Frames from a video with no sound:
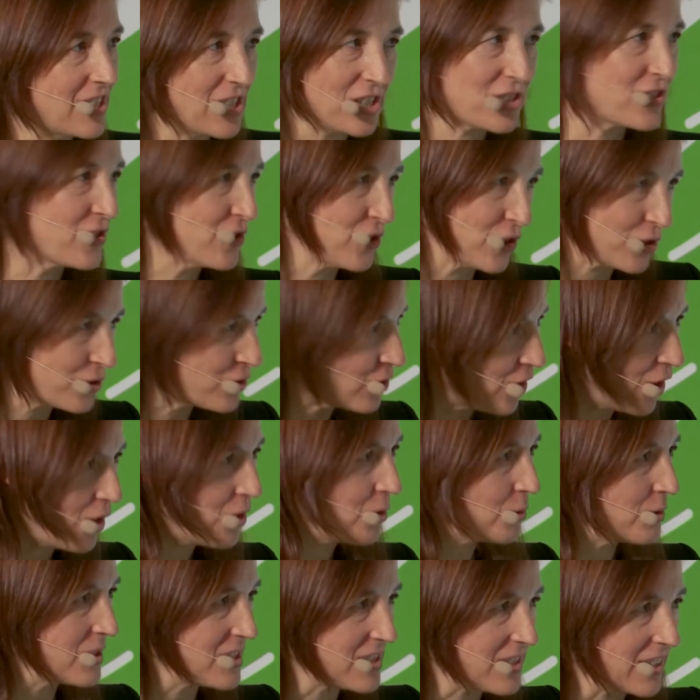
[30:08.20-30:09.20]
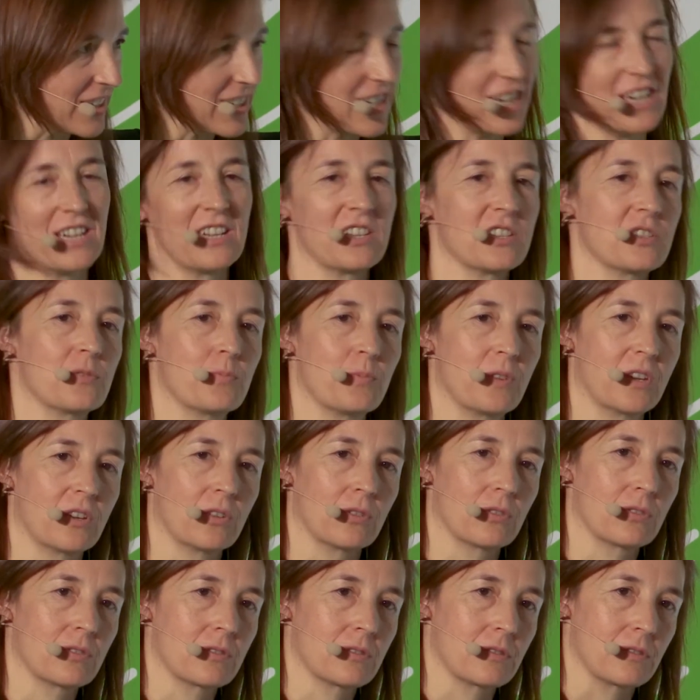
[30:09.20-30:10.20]
it's not always the case,
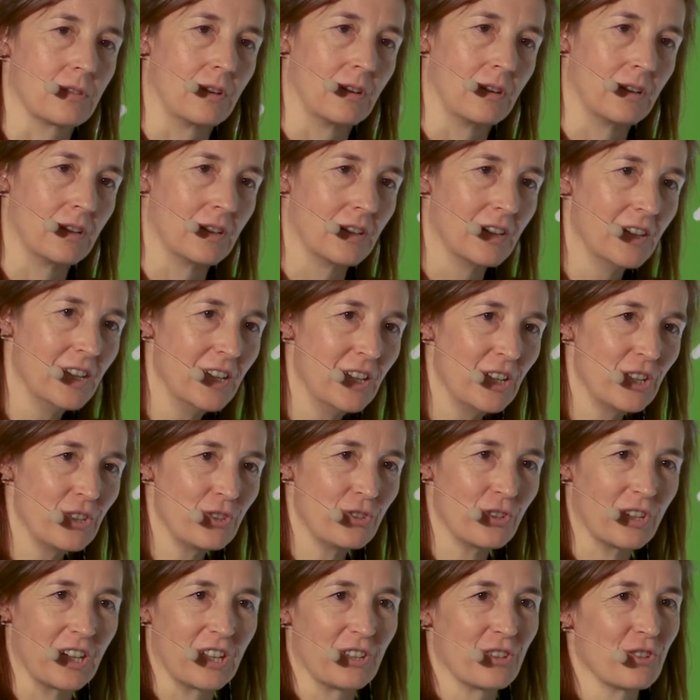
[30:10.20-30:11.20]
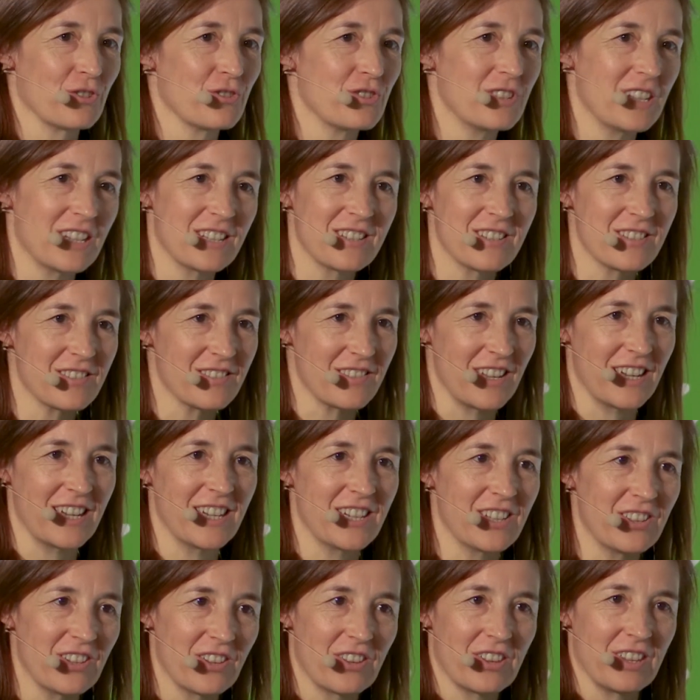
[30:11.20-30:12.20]
because you cannot just
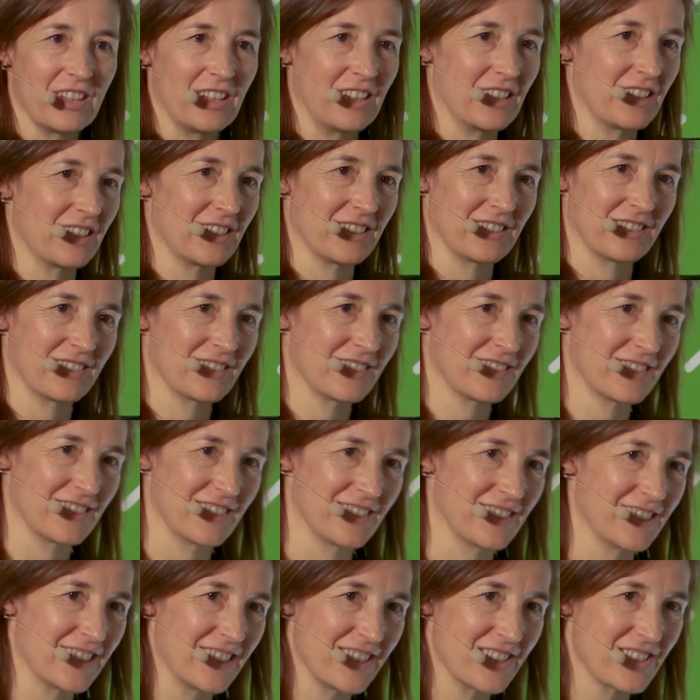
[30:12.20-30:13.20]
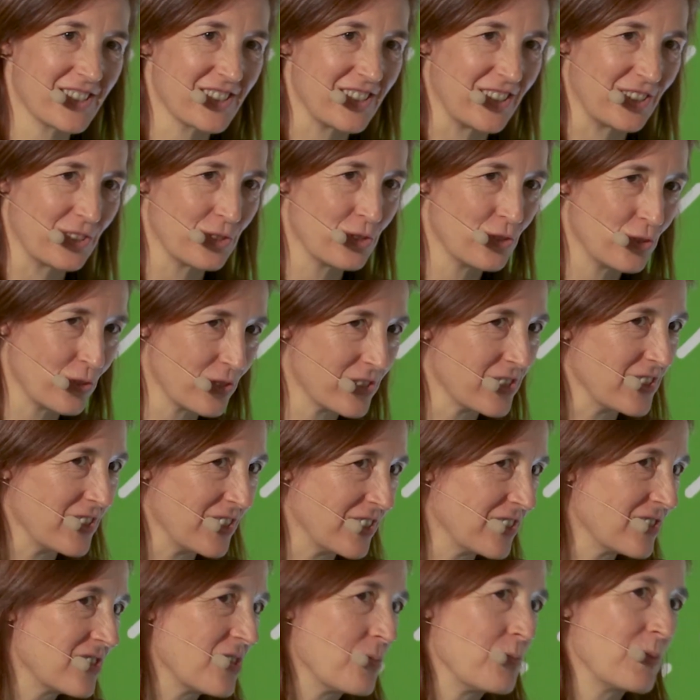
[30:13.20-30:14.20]
take the thing and start
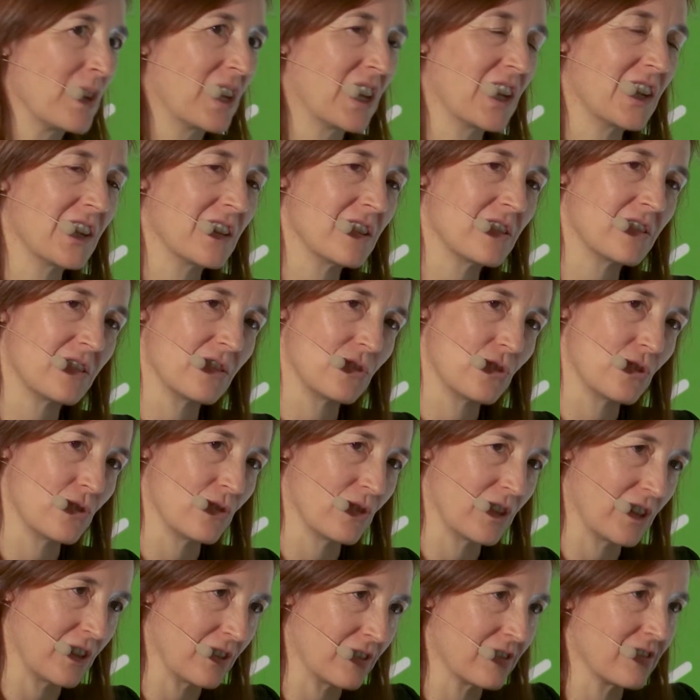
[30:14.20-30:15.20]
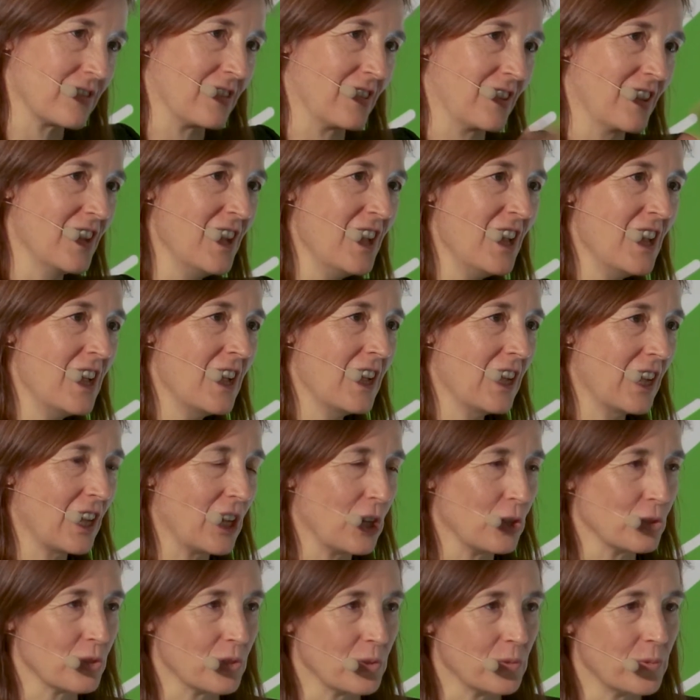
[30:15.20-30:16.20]
using it. In many cases, you need
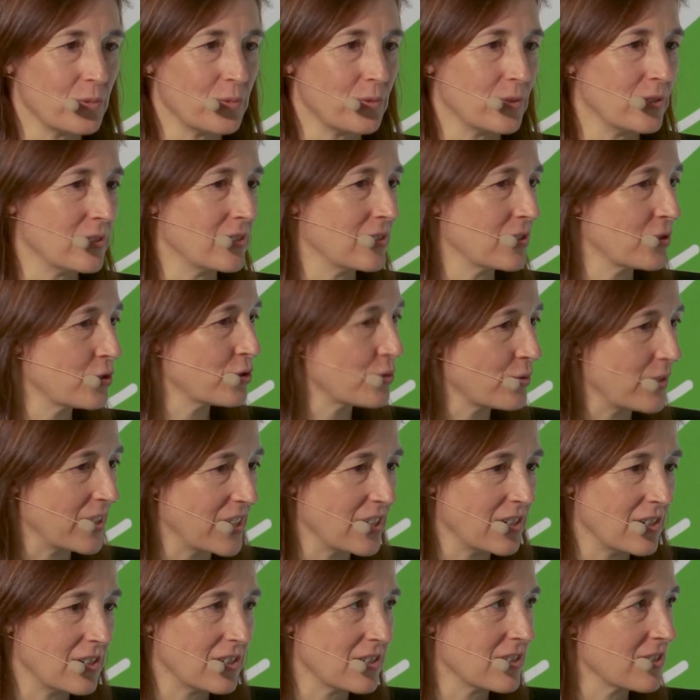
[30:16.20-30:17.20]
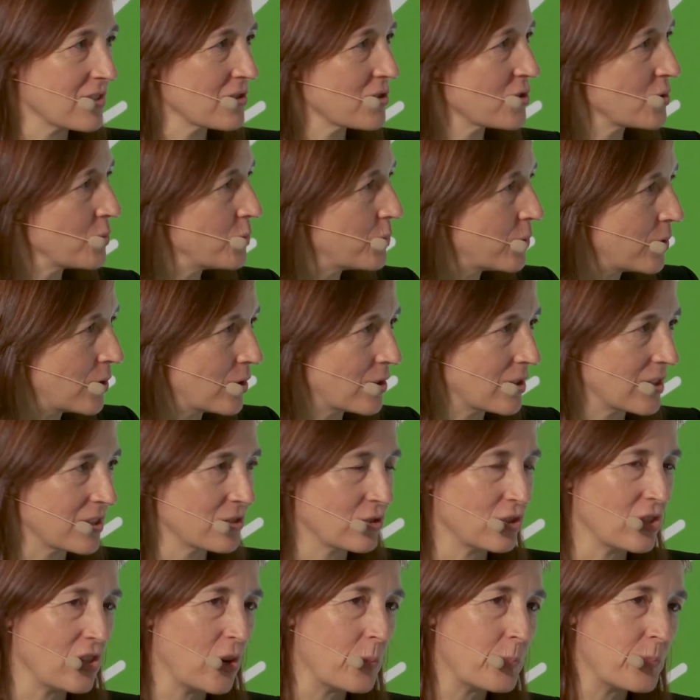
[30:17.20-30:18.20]
a lot of training and support
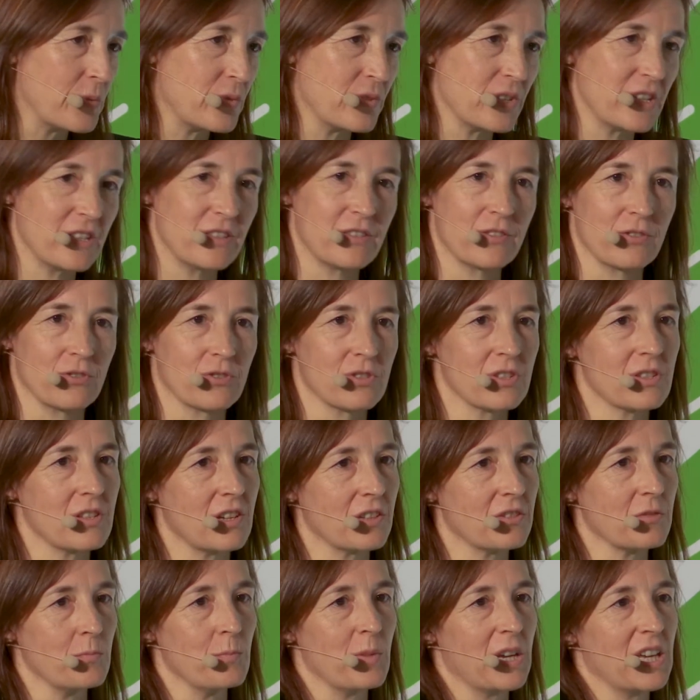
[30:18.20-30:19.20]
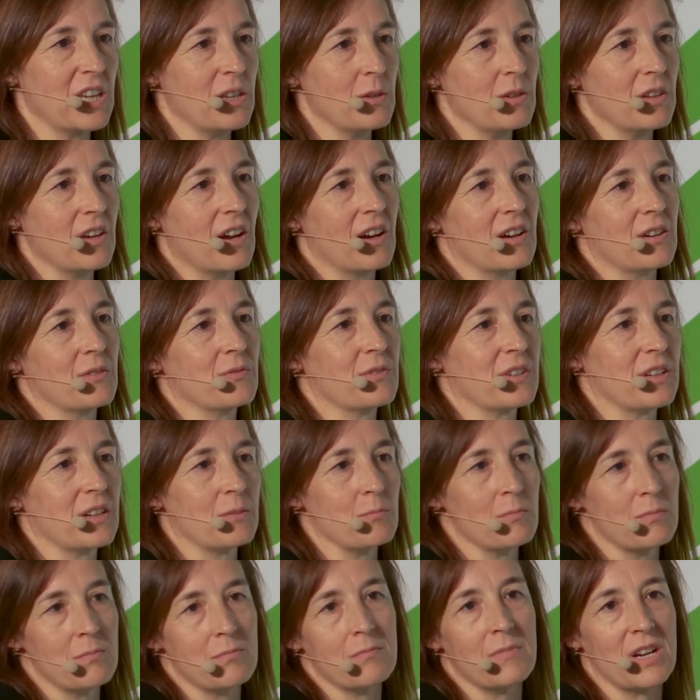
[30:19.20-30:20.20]
on the operations that may have
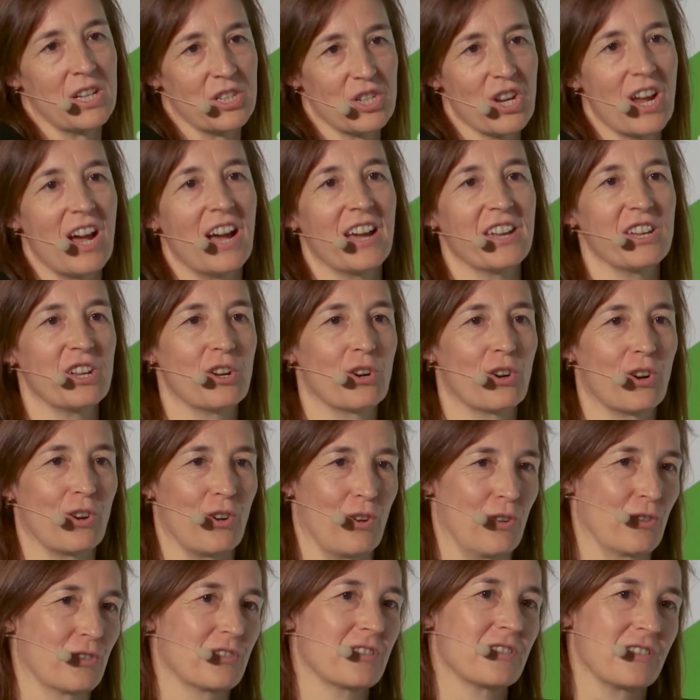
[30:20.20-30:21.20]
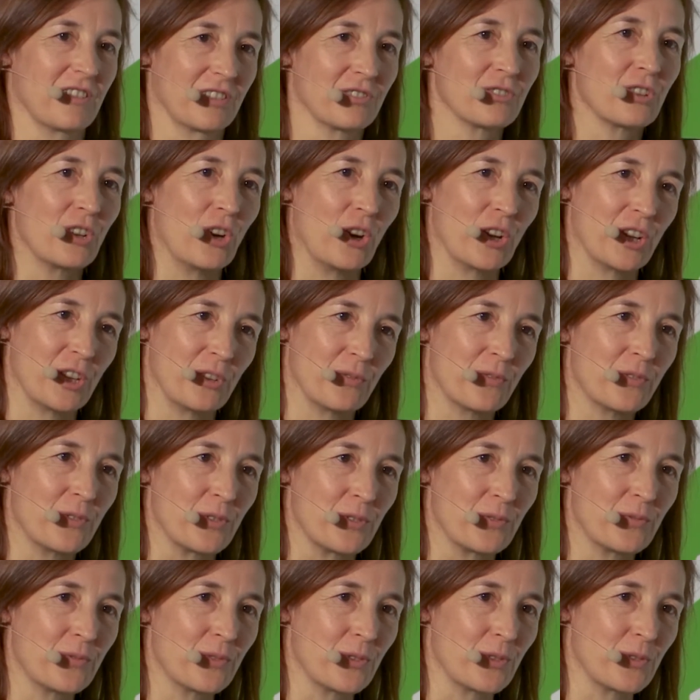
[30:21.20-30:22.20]
a much higher cost than going
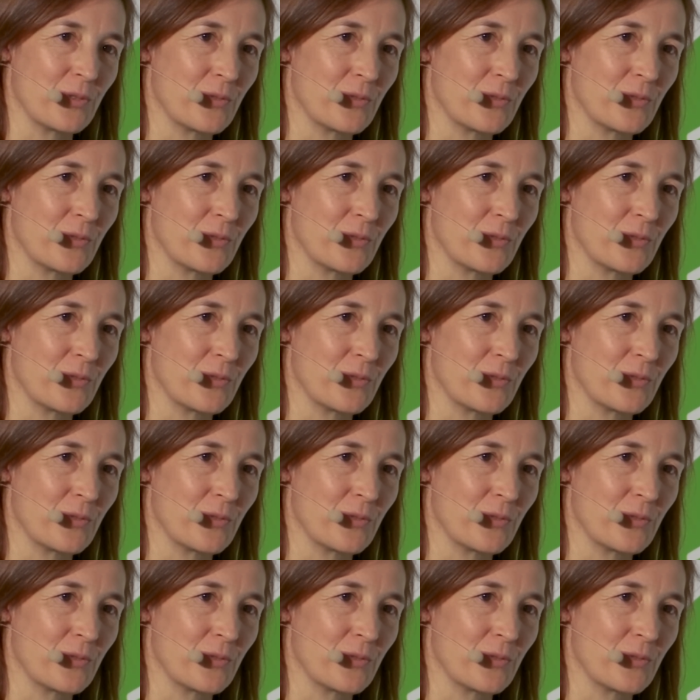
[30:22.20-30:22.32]
for